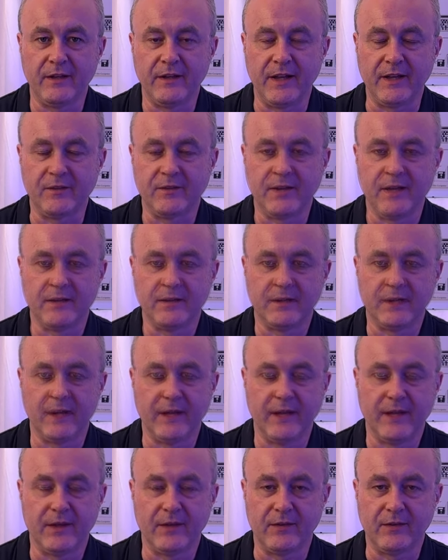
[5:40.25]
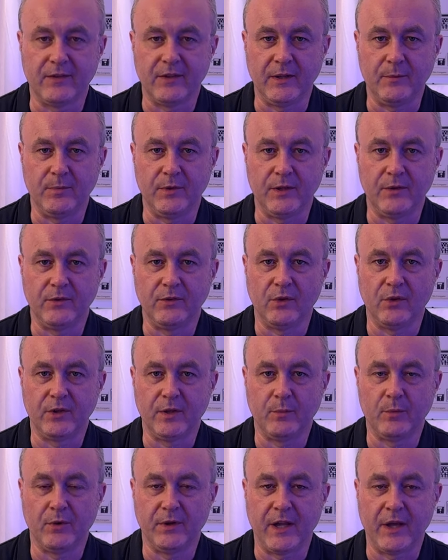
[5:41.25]
Let's get uh, CPU
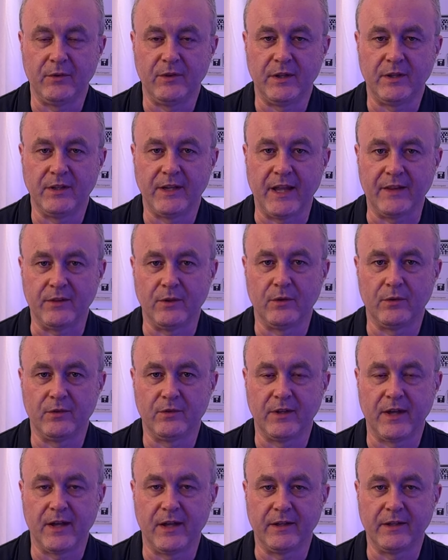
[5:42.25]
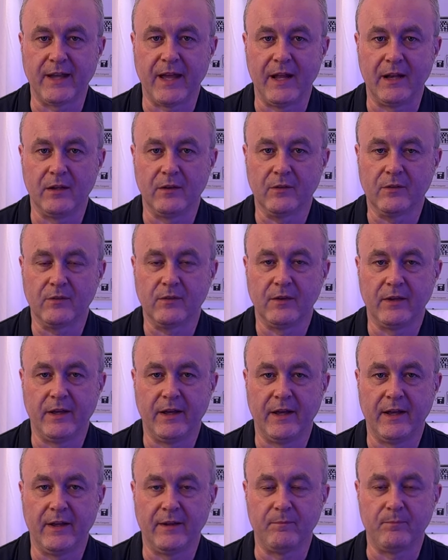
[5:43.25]
daughter board out and get those uh, GALs
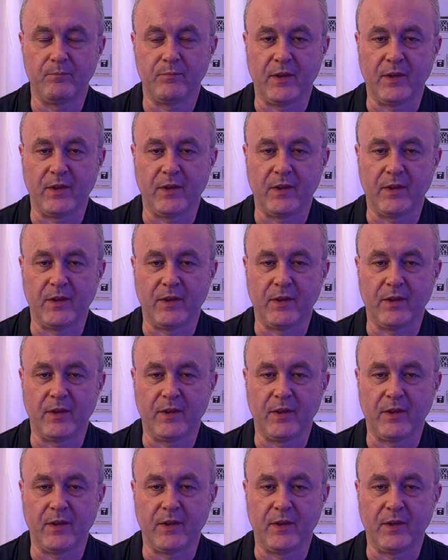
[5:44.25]
uh,